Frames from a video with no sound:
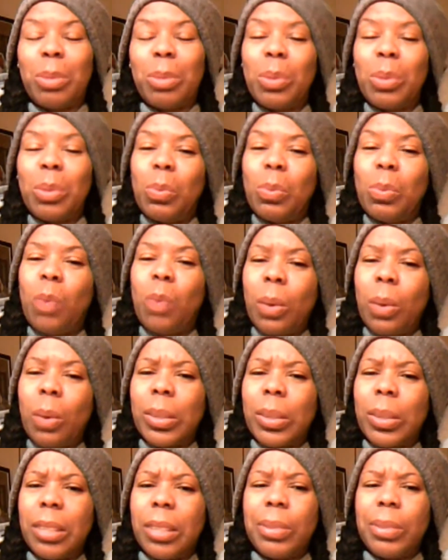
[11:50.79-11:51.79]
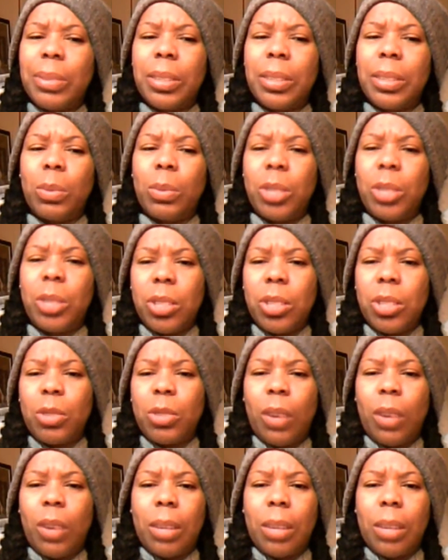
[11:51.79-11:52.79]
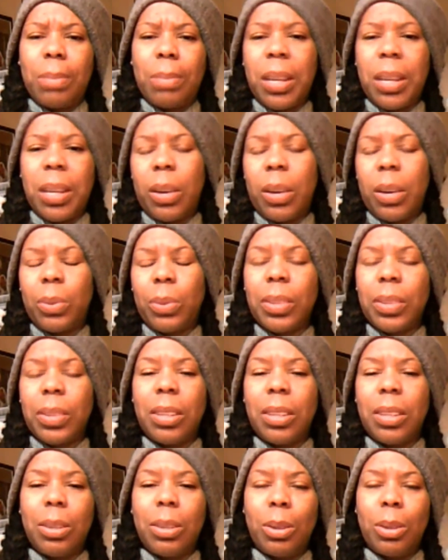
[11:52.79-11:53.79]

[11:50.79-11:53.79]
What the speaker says: but while we're living, we should try to be healthy.